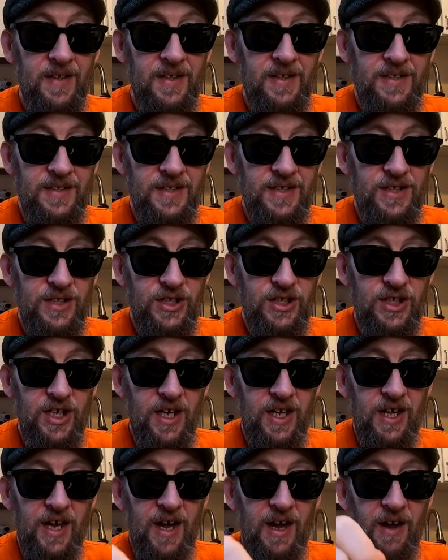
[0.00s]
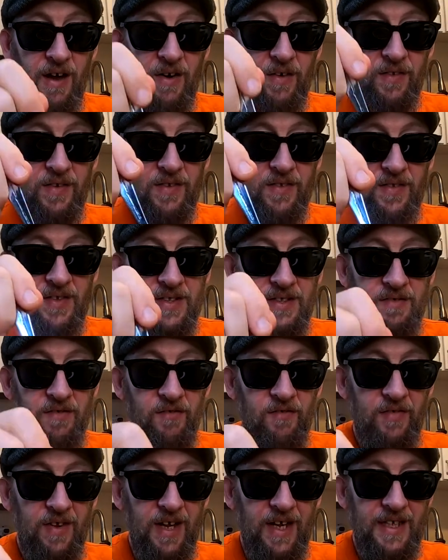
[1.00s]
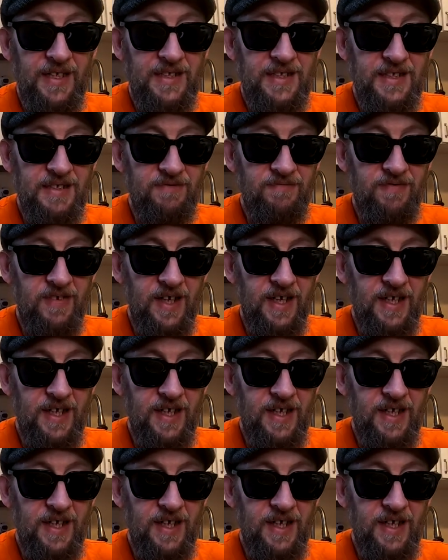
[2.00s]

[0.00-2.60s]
Let's check out this fancy